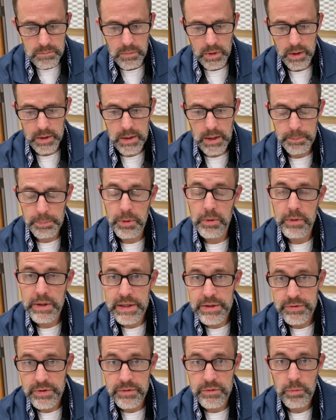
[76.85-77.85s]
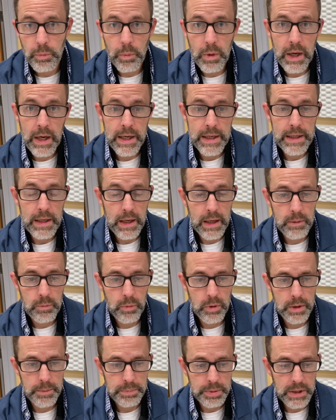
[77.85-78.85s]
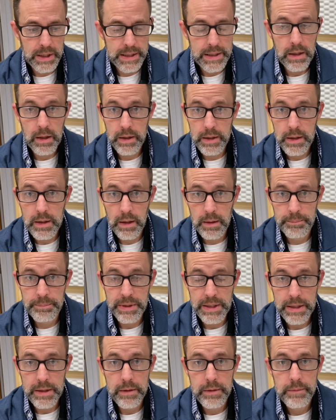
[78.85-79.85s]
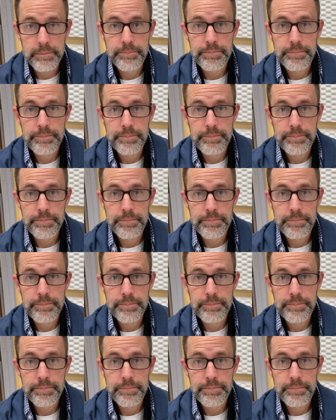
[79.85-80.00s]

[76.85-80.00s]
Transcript: a couple of reasons why I want to play unaccompanied.